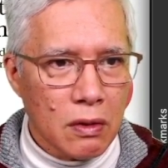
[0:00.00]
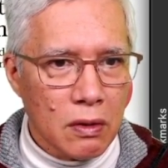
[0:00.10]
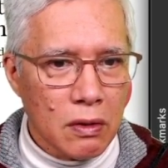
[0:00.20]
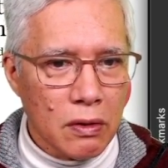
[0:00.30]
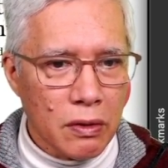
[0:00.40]

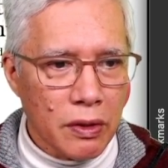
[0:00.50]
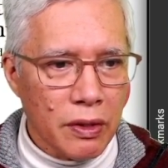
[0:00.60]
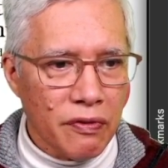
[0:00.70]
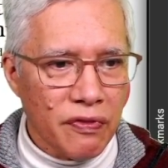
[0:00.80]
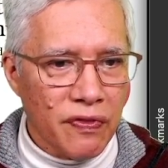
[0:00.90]

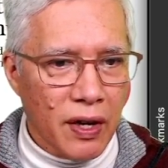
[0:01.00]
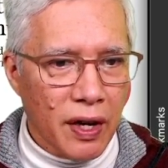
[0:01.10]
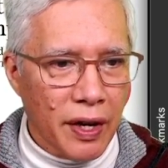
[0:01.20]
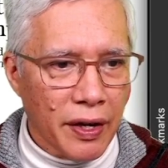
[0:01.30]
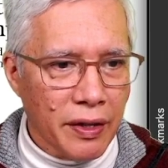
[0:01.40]
Looking
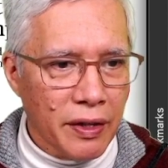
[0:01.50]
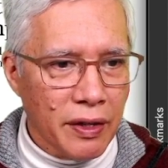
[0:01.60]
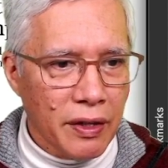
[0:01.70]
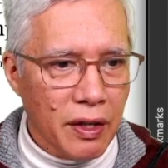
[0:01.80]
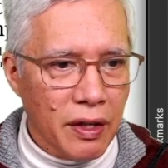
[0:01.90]
fine.
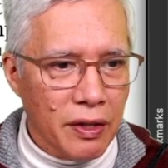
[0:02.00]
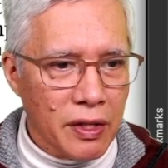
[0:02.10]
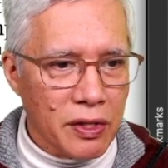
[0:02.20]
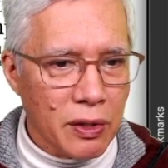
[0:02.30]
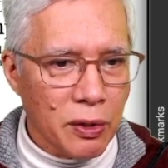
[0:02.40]

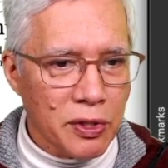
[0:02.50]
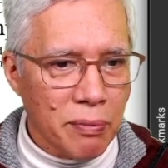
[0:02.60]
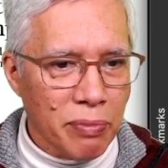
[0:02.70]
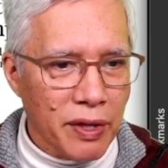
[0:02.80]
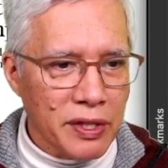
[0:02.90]
These closing
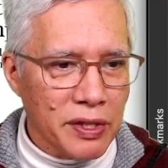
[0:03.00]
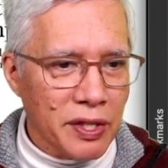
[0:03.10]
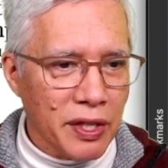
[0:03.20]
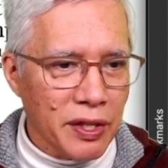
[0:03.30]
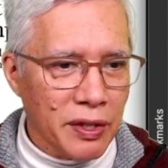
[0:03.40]
braces
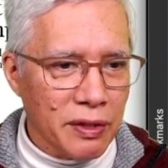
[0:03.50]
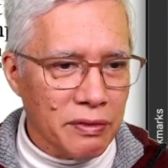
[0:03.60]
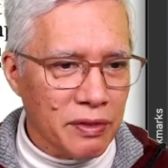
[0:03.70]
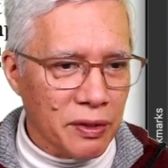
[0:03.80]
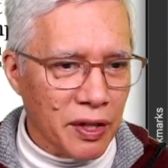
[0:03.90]
here,
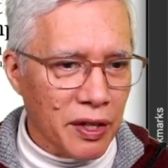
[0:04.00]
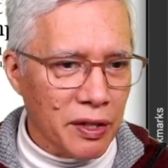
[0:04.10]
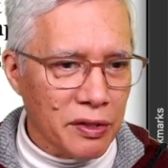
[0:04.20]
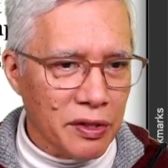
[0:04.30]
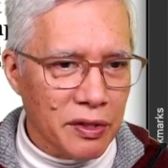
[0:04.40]
who
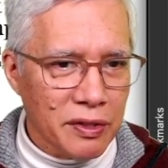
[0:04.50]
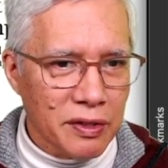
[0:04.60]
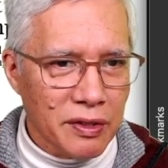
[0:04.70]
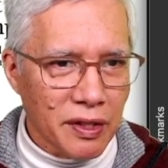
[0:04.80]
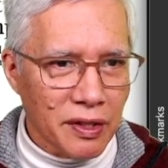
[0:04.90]
cares?
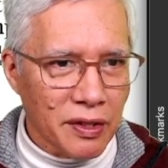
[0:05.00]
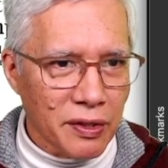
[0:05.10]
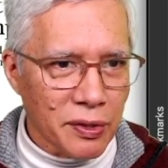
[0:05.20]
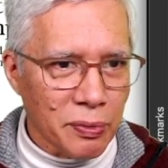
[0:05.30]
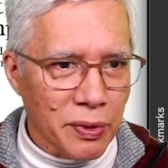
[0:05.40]
They're
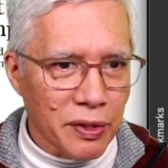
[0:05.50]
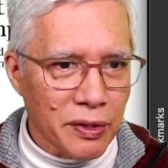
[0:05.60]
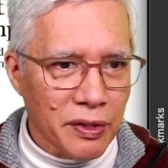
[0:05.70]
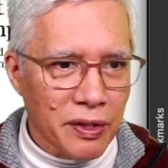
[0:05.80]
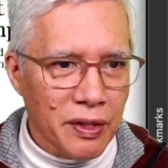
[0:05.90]
just
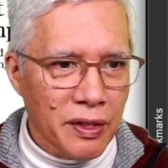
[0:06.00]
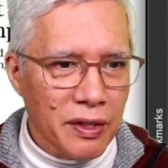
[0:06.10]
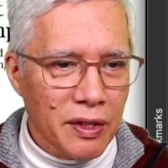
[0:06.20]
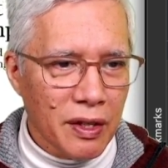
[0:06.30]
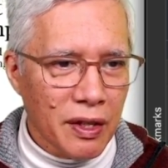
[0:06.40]
weird.
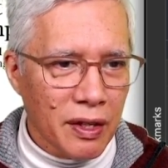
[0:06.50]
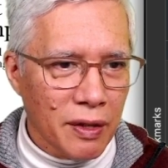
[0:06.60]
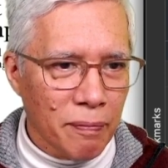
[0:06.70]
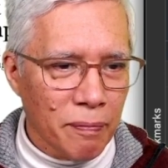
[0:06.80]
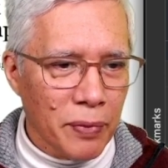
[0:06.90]

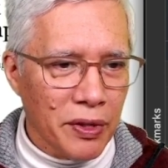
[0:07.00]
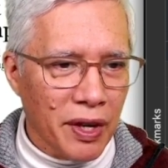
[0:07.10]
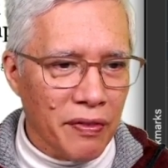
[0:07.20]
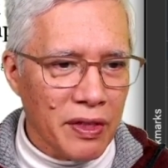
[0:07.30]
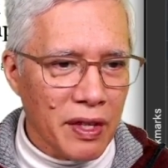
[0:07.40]
But
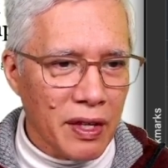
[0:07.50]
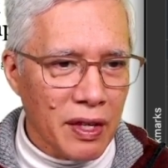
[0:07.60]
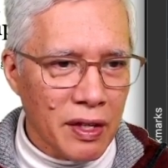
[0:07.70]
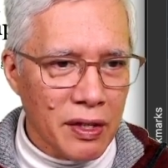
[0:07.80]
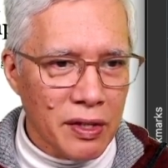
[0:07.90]
everything
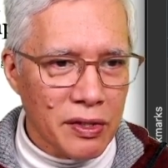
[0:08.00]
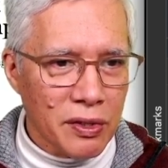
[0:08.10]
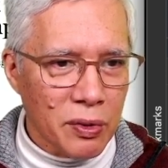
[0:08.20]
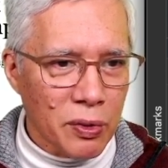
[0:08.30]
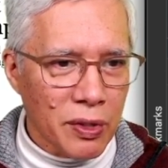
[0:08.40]
is
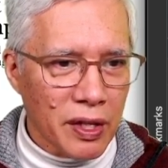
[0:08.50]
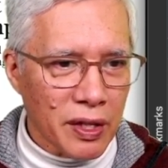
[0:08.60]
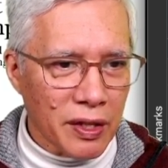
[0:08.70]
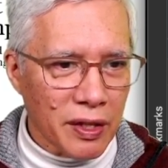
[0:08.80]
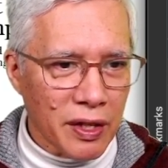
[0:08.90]

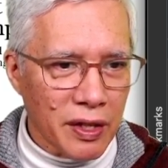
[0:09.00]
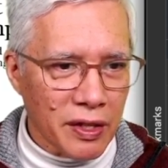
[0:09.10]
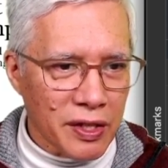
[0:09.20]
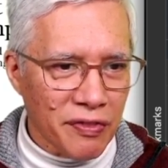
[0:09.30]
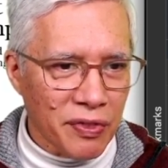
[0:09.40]
green, again,
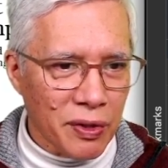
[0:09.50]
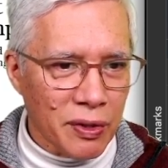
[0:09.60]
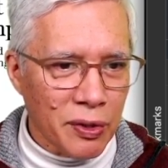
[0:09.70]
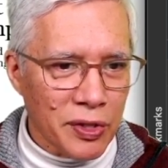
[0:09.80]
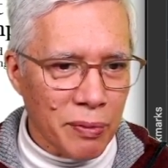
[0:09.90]
except for a
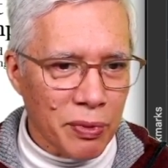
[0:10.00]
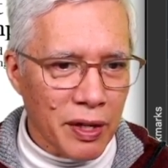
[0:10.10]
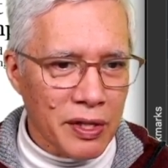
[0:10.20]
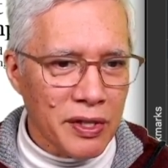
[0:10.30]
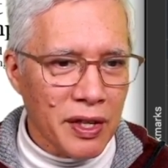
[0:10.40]
closing
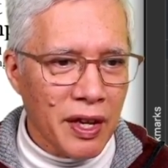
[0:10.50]
brace.